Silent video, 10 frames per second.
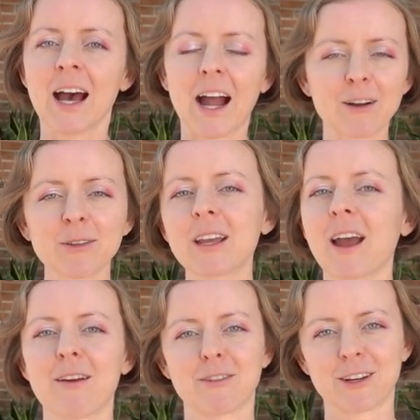I don't think
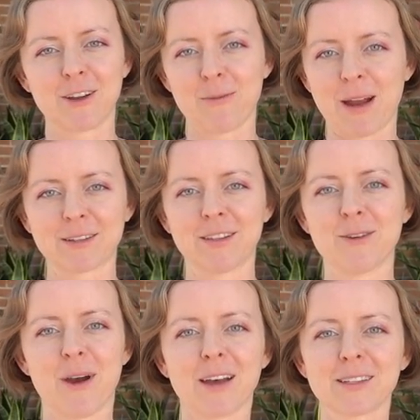I ever could go back to the
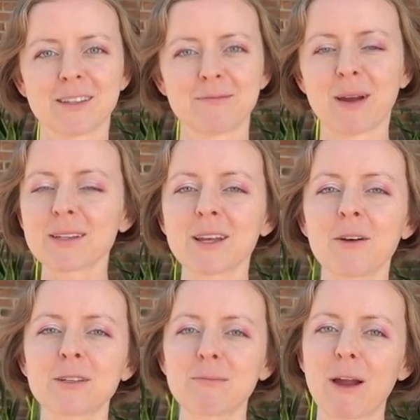US.
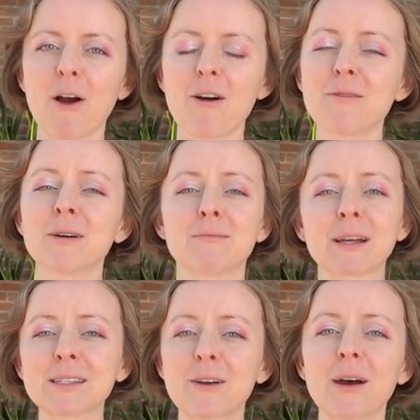Mexico is my home,
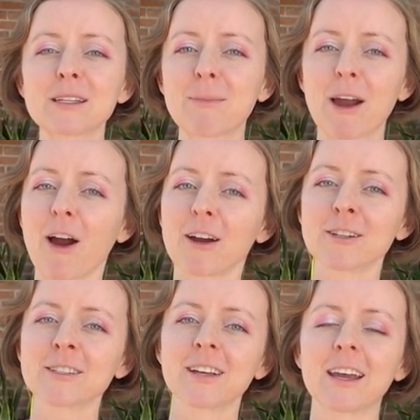Mexico has my
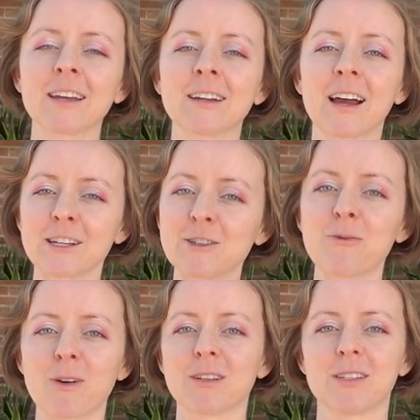heart, and I do
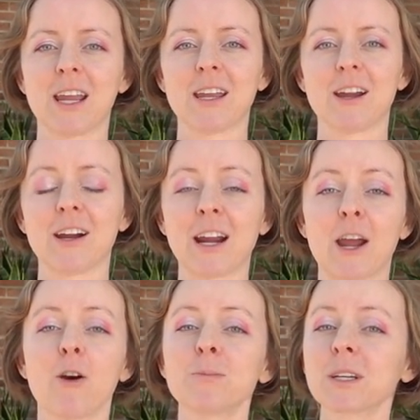want to stay here, and I
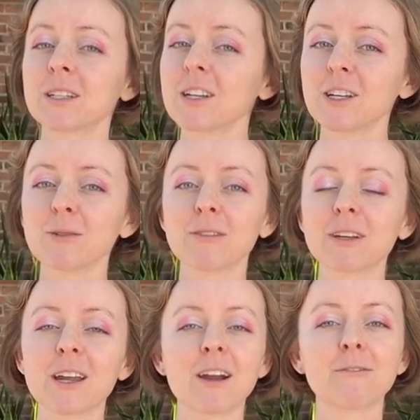hope to continue
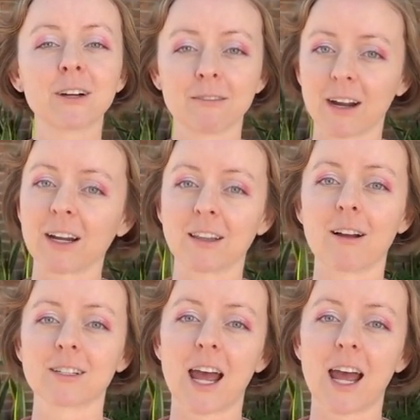living here for a very long